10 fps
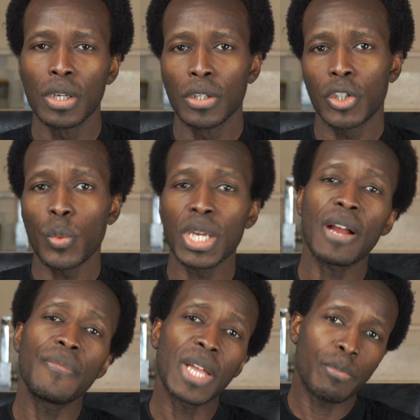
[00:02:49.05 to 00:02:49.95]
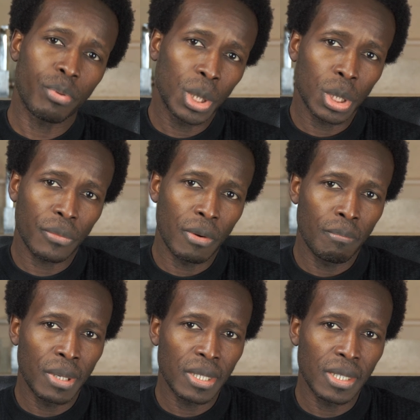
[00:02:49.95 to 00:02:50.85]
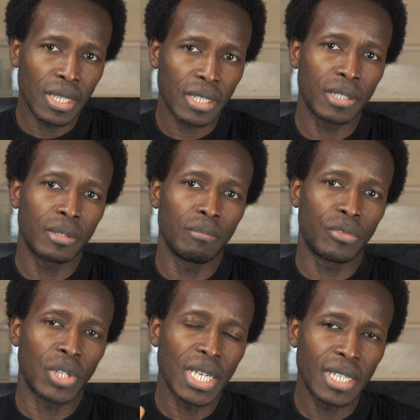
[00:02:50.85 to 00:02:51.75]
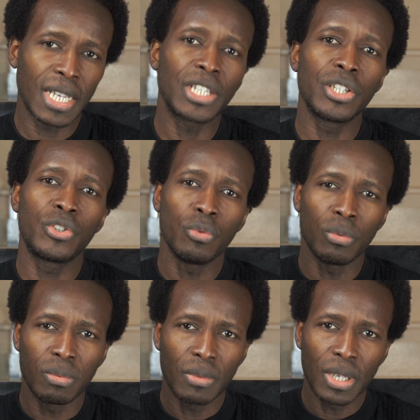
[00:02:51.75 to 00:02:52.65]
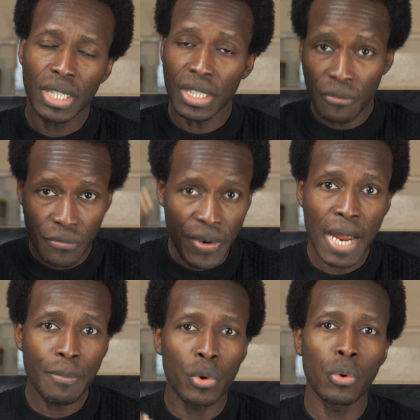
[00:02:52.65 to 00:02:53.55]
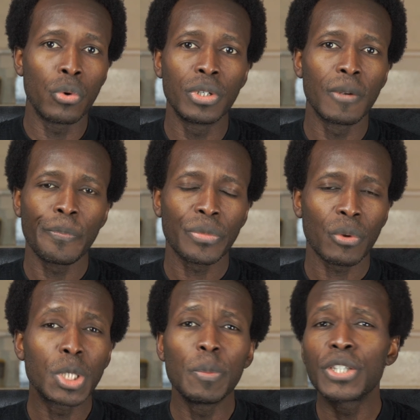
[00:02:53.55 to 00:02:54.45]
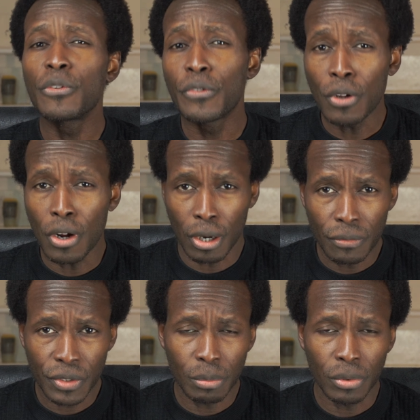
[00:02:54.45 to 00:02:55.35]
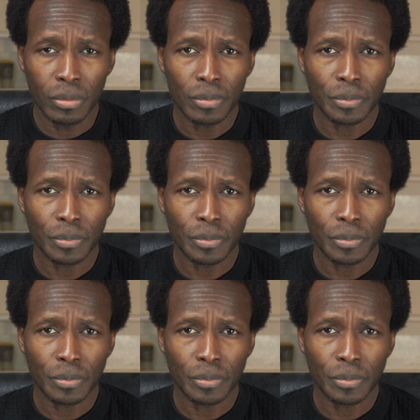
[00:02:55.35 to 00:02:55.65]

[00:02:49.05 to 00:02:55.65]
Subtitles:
So when you have that pressure from business trying to get you to just vibe code, which makes you feel uncomfortable,